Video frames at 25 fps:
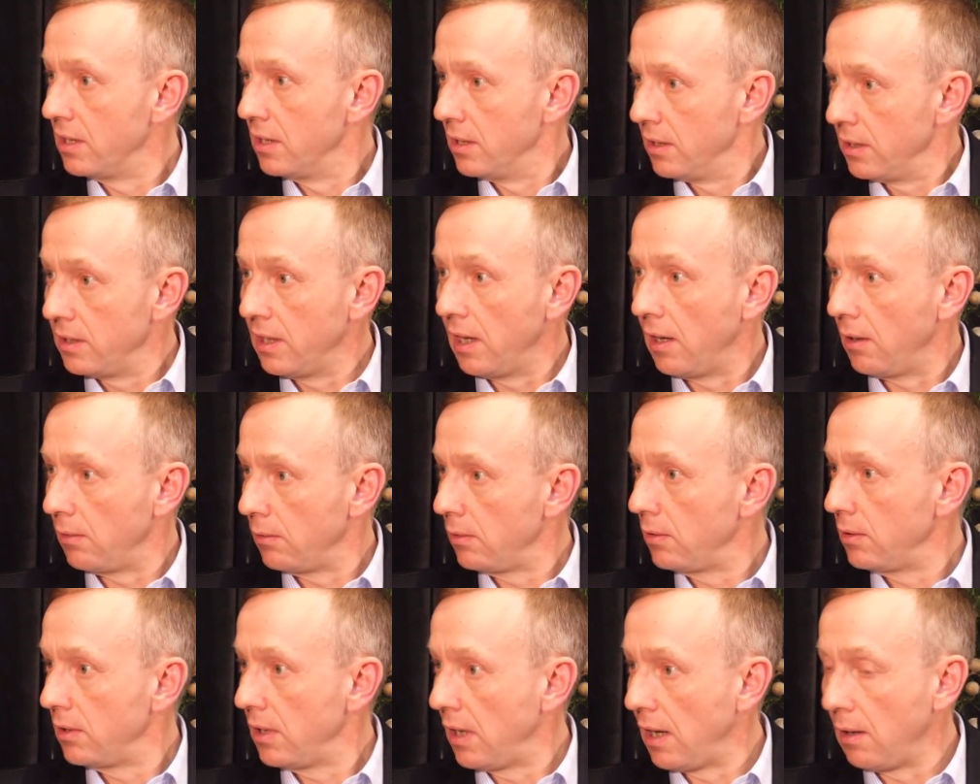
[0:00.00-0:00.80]
Now,
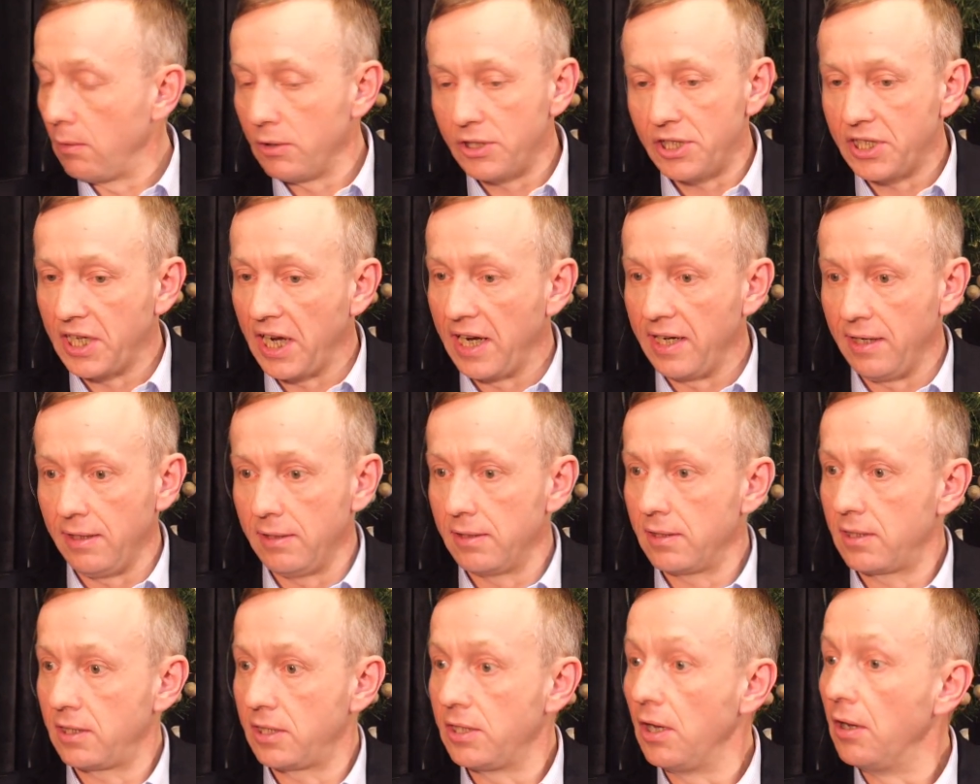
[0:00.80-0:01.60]
I would say
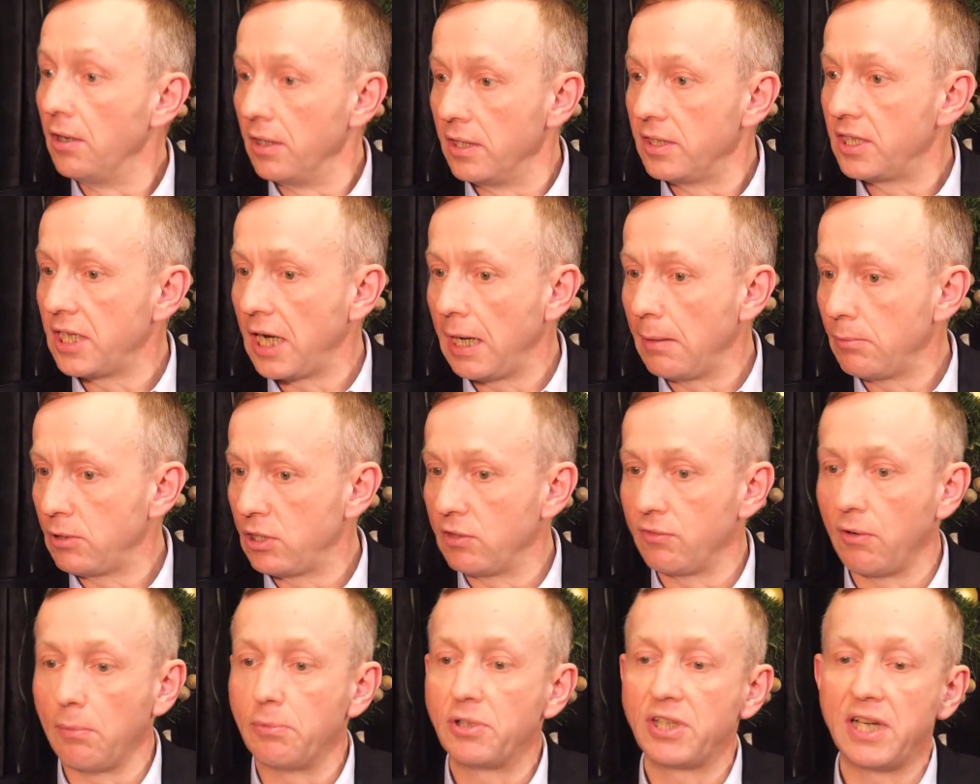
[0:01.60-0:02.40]
certain types
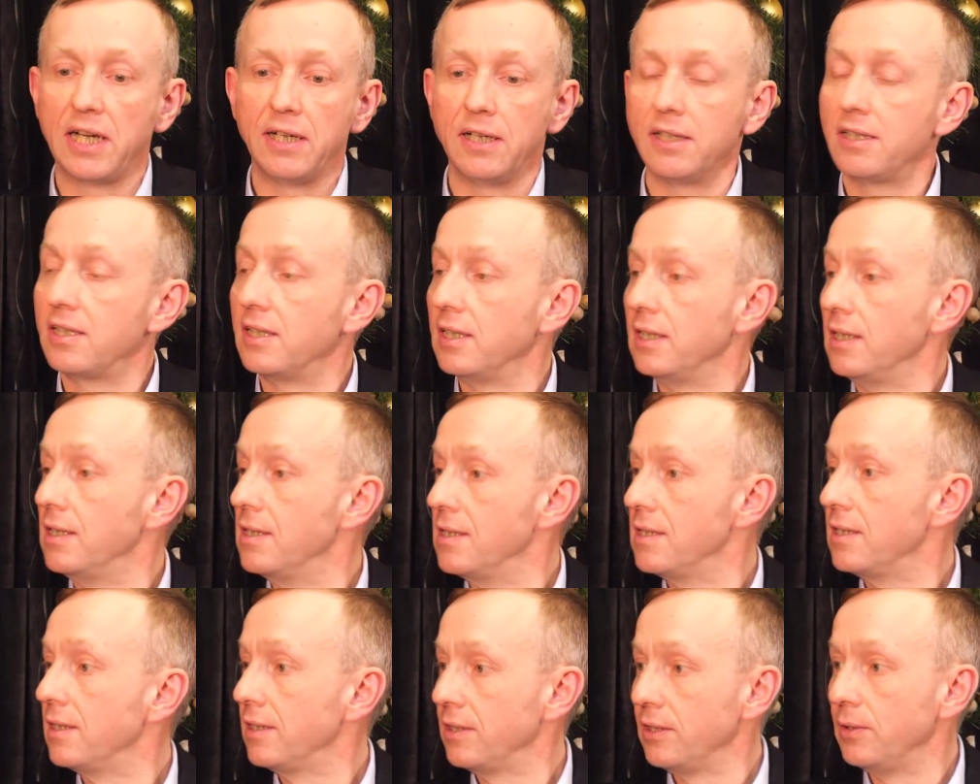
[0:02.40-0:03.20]
of obscenity
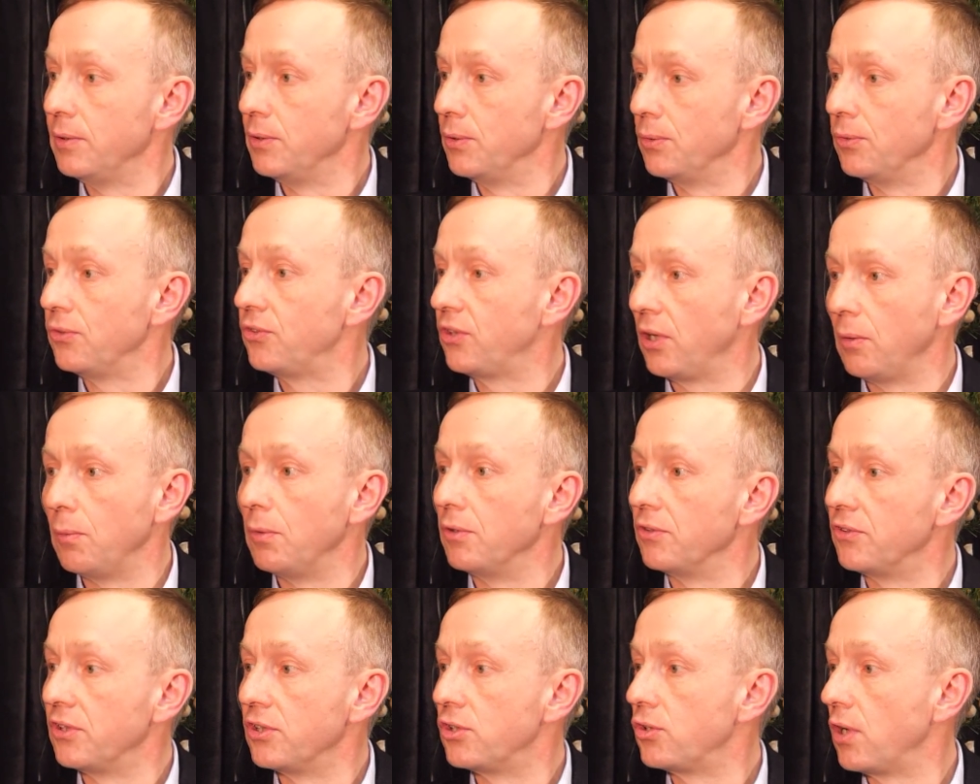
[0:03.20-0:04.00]
you'd also want
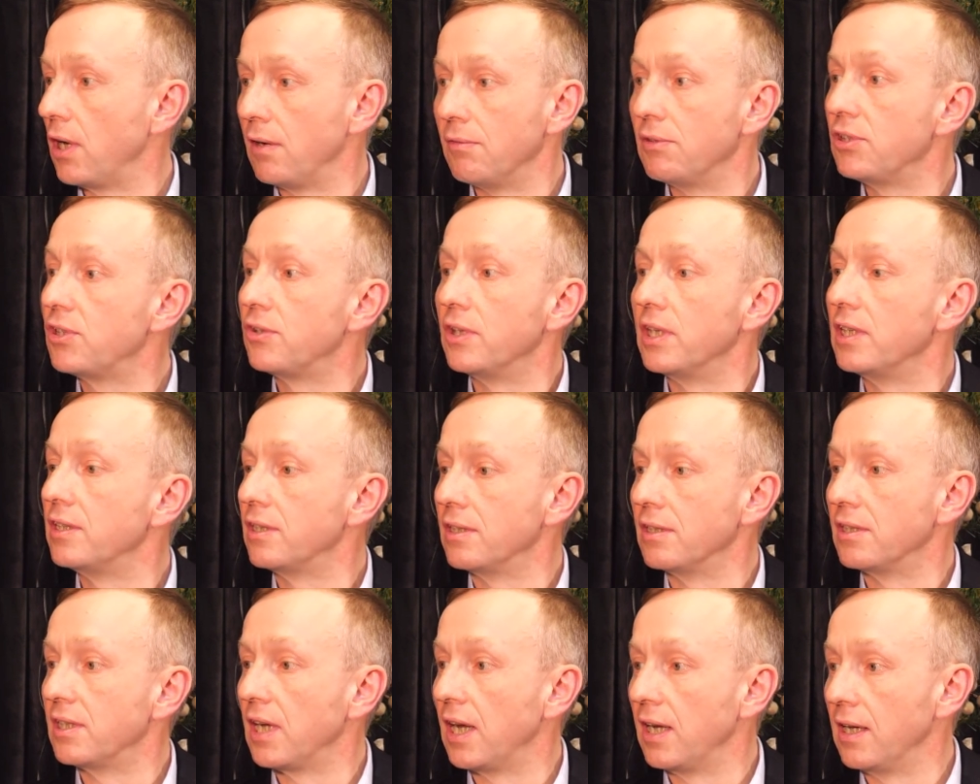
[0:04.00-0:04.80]
to try and restrict
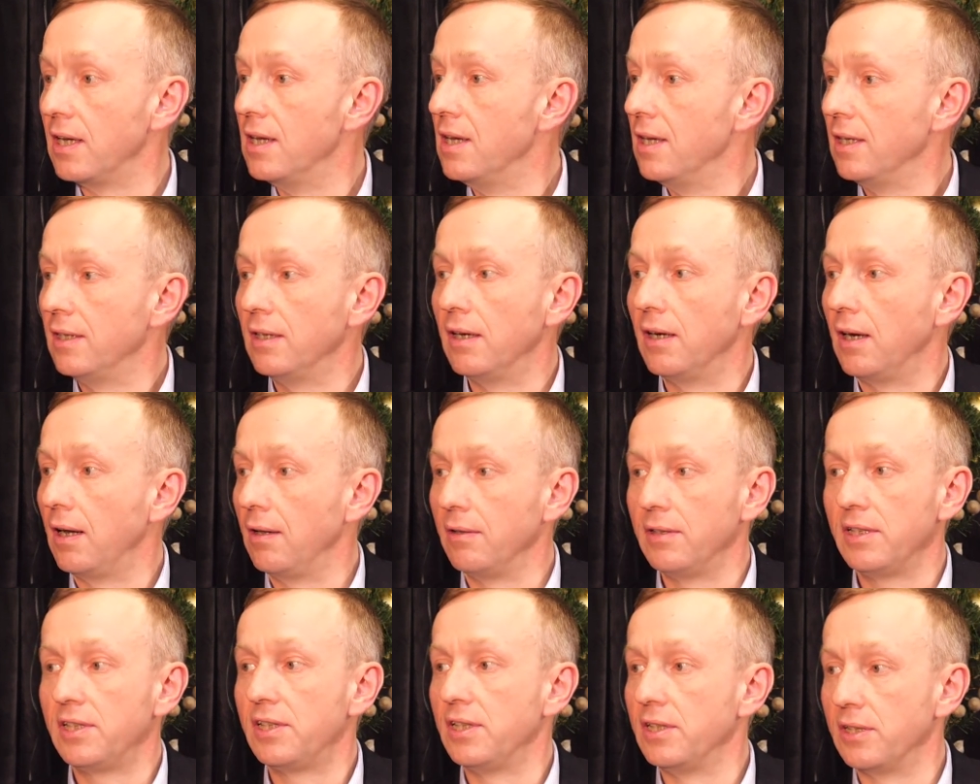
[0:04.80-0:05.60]
and say, no,
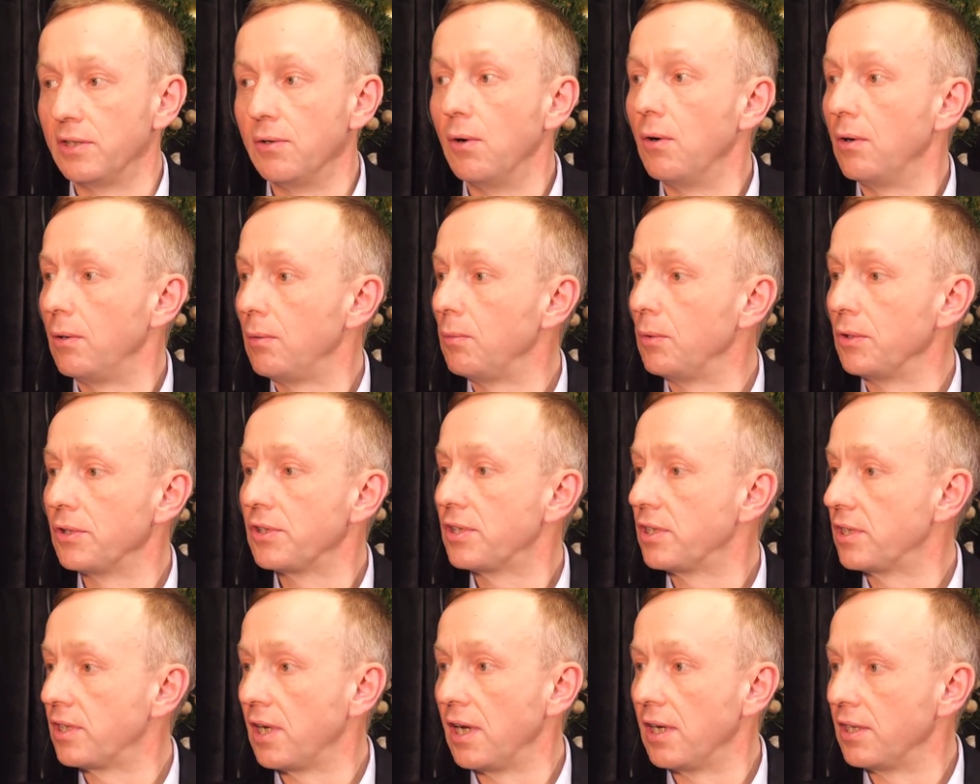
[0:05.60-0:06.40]
this is not what
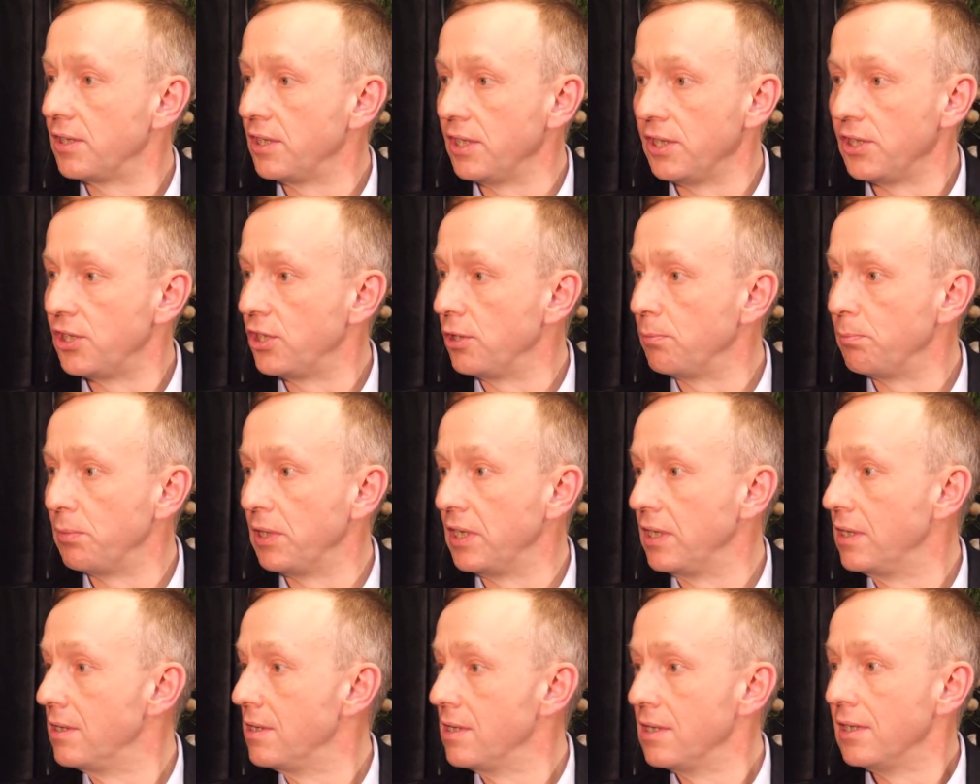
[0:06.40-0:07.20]
society should be.